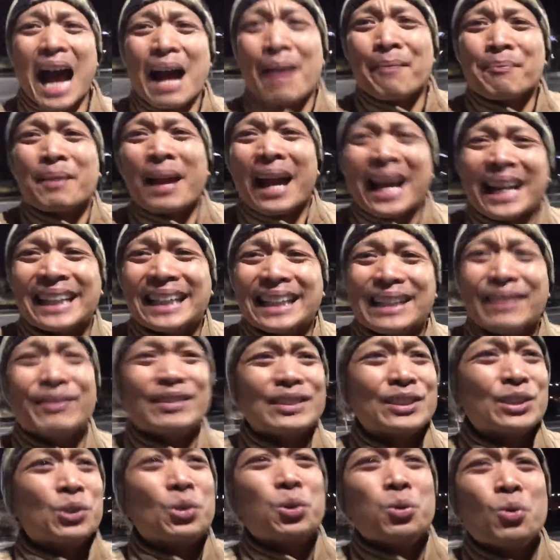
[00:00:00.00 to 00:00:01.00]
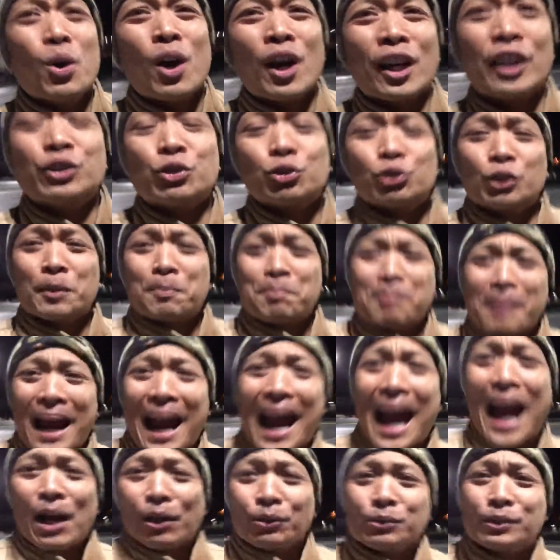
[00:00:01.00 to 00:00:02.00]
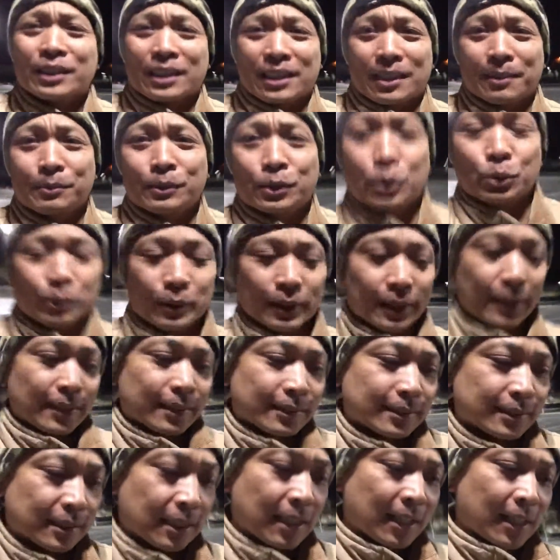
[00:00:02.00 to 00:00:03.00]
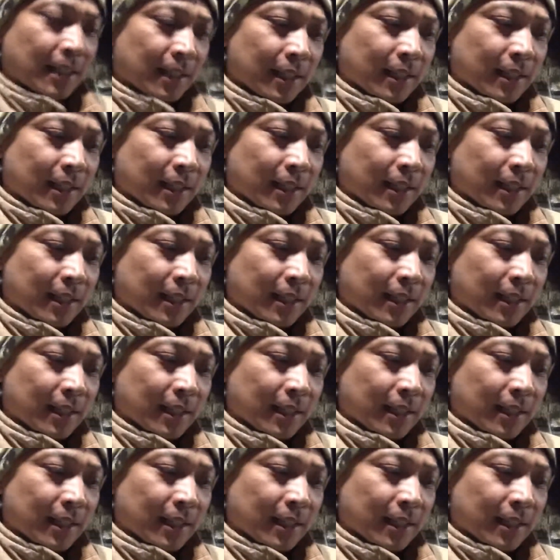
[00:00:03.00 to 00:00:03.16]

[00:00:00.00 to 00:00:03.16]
I'm not even 200 pounds and I'm doing this.